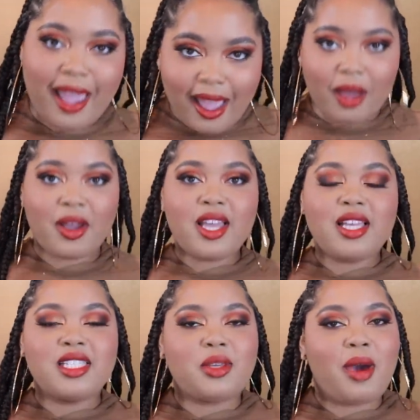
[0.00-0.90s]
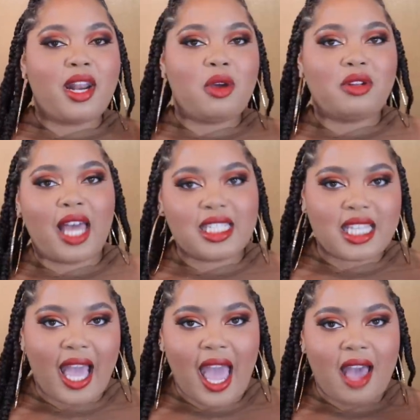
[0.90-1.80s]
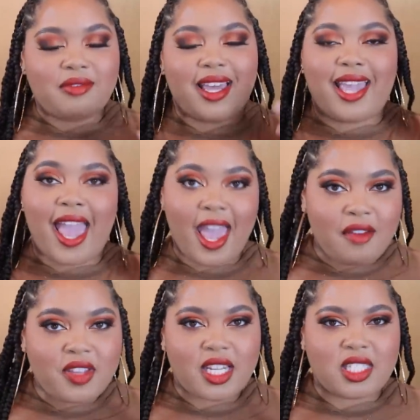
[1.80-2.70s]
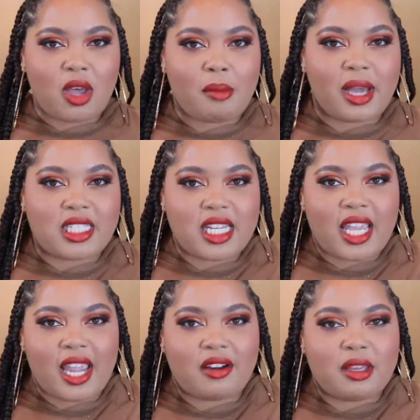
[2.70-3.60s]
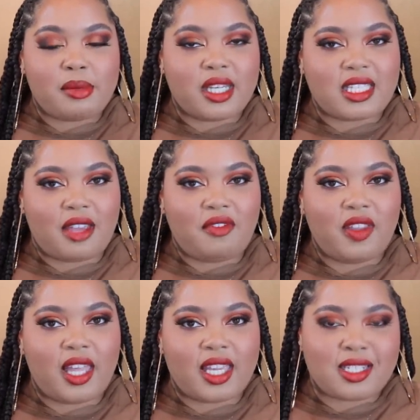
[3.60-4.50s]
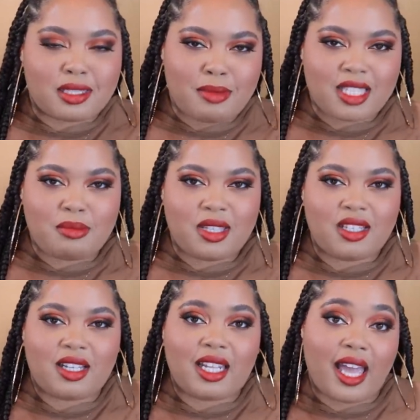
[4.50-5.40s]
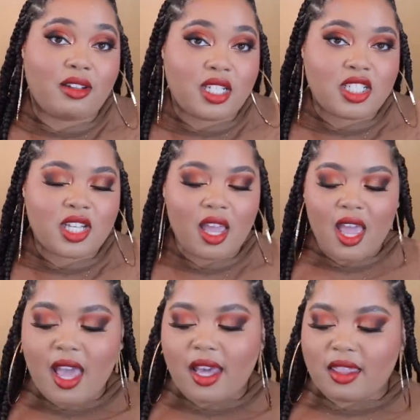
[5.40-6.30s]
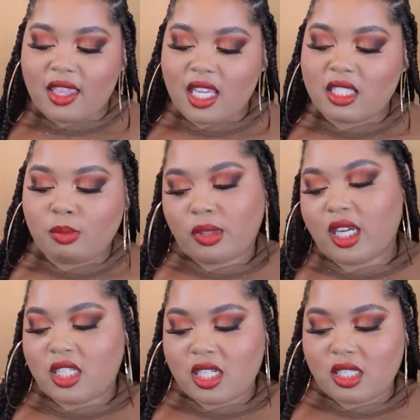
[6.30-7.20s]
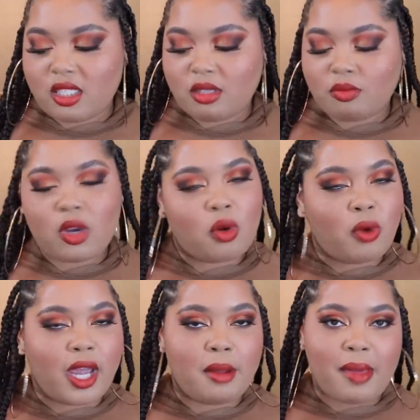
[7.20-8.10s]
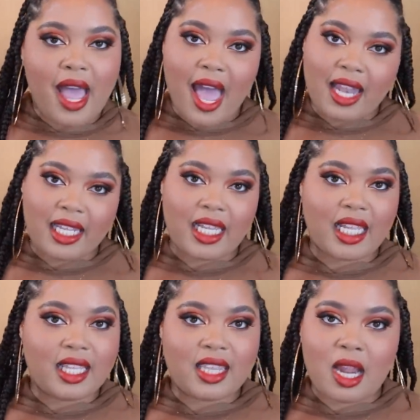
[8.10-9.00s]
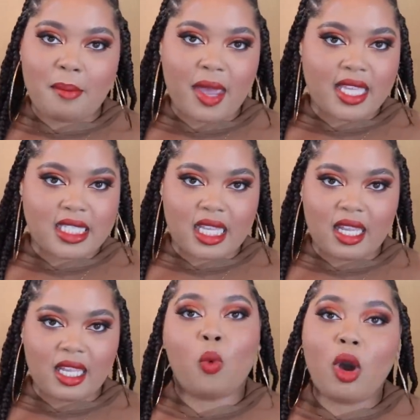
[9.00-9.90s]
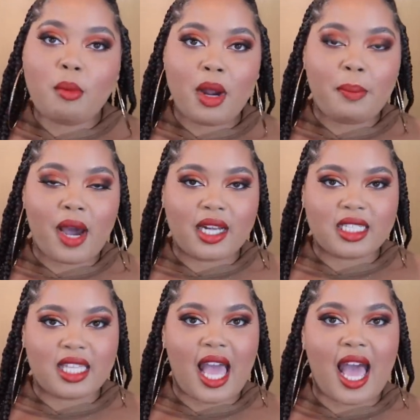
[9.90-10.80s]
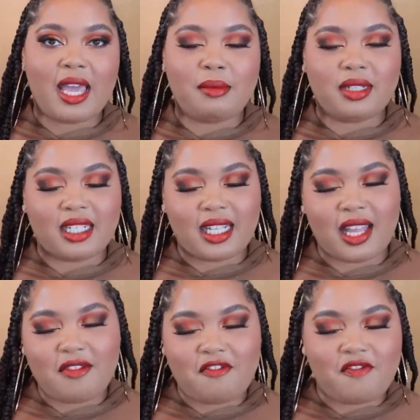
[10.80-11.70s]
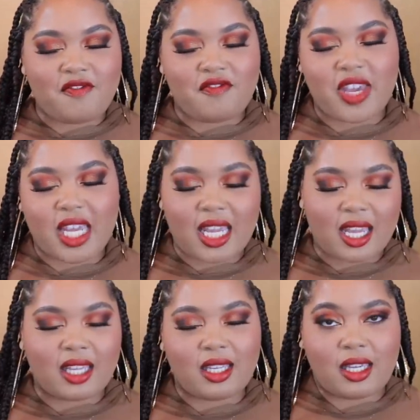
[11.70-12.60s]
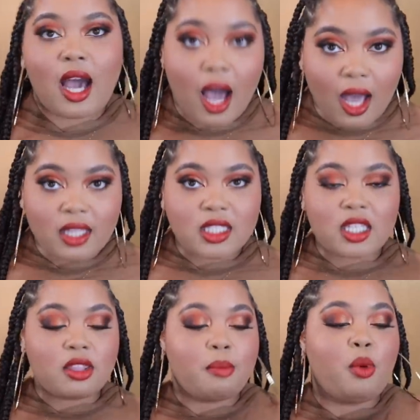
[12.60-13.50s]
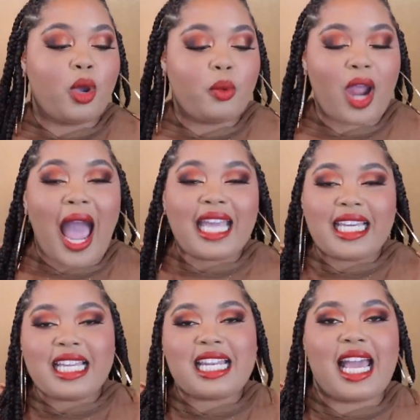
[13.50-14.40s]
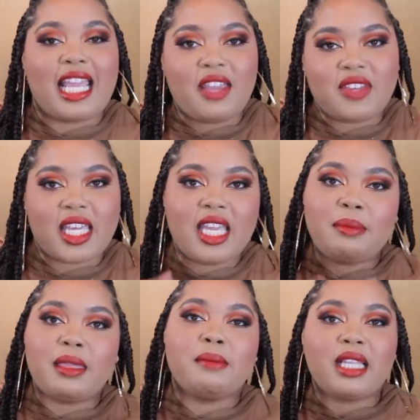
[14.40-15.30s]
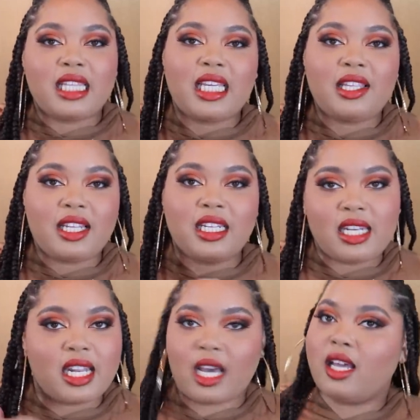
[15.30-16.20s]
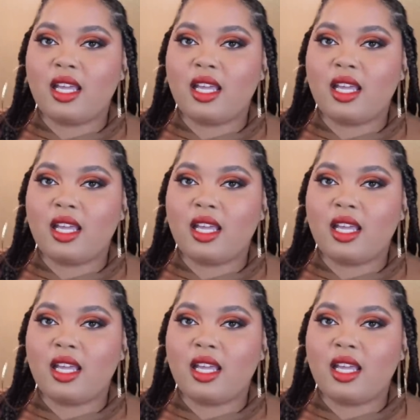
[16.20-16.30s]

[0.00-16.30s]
out. So I don't like to have like heaviness on my cheek area because I feel like it just makes me look clownish. And these blushes, right up my alley. They're amazing. One more product that I am loving to the point where I could not even keep them clean.